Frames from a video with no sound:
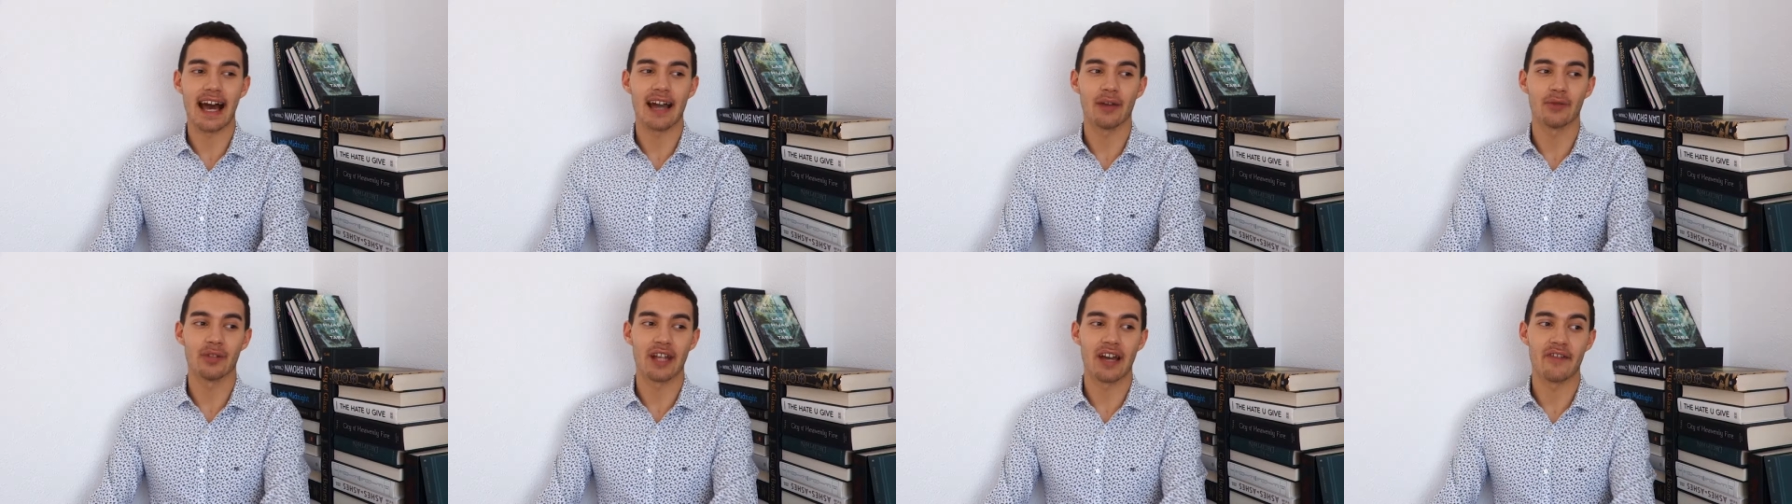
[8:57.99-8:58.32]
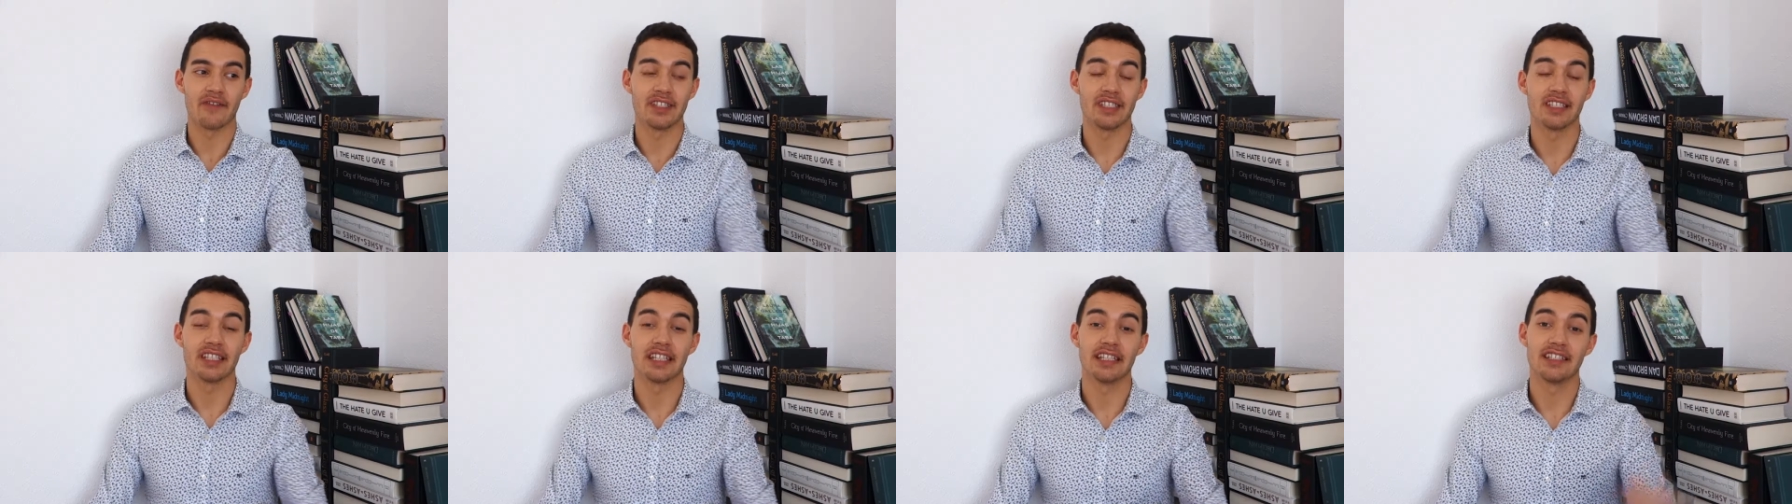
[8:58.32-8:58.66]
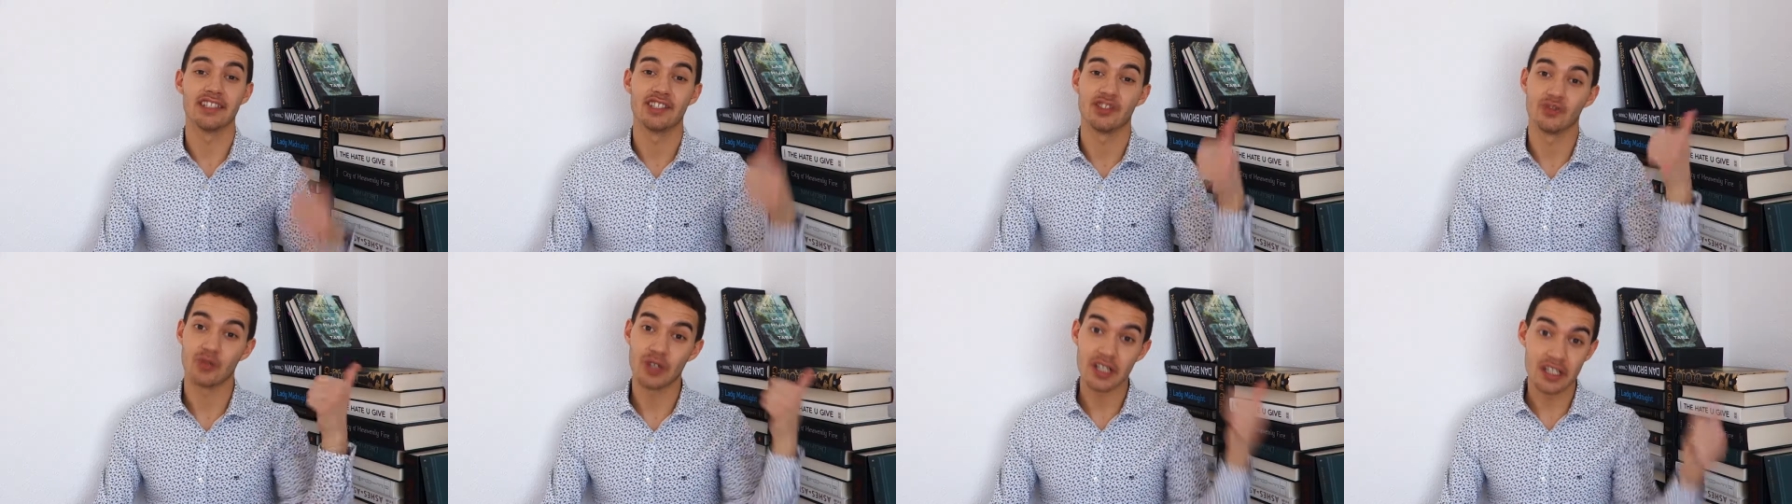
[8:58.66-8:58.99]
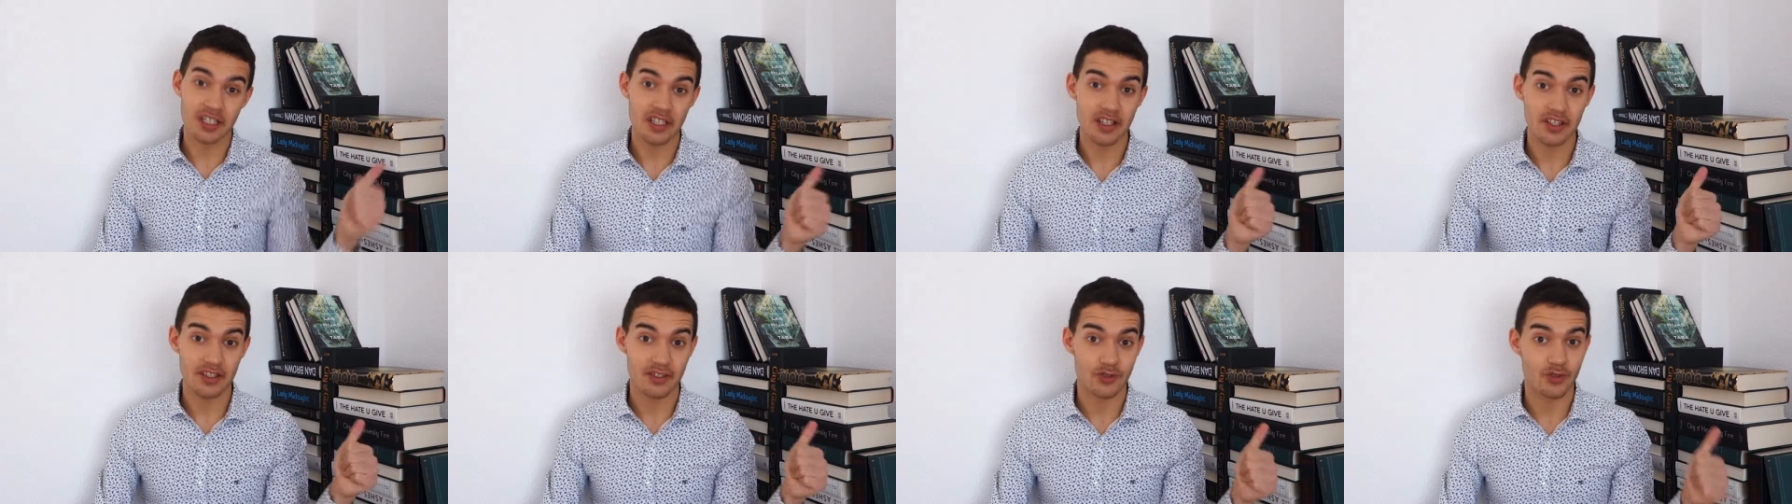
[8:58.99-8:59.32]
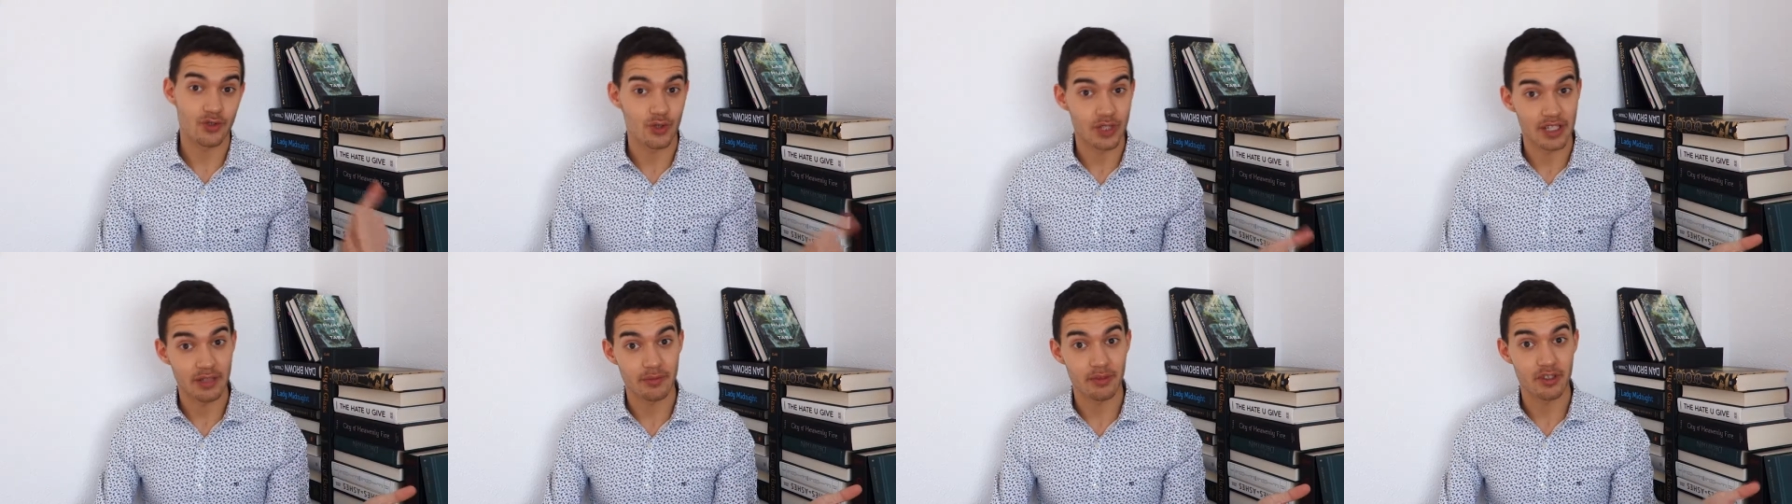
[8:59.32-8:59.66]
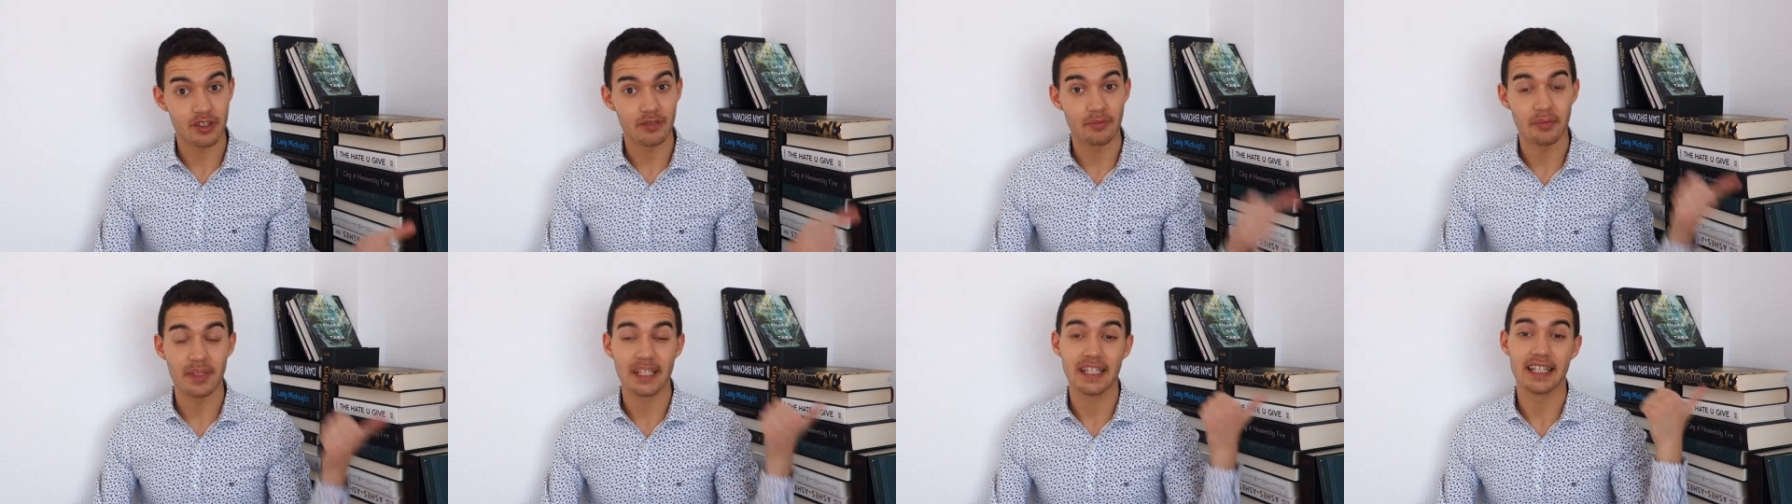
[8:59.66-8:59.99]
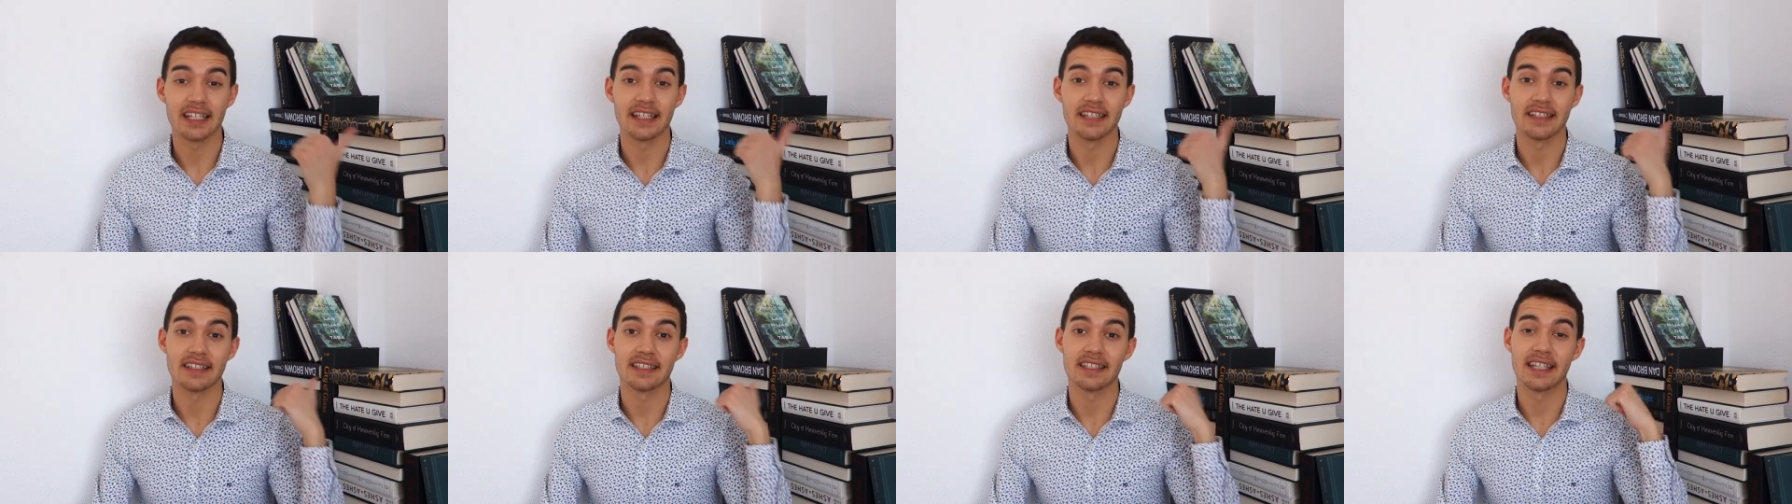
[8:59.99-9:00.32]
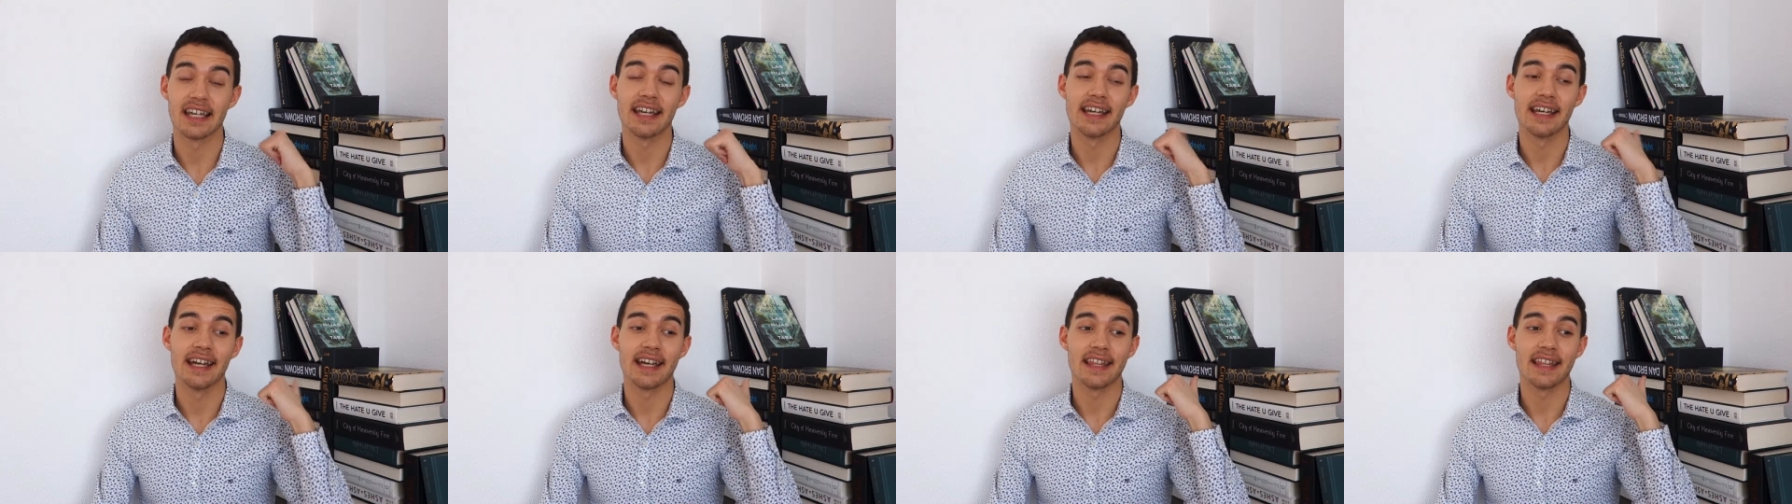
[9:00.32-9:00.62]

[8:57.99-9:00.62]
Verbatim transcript: I would have to say Strange the Dreamer because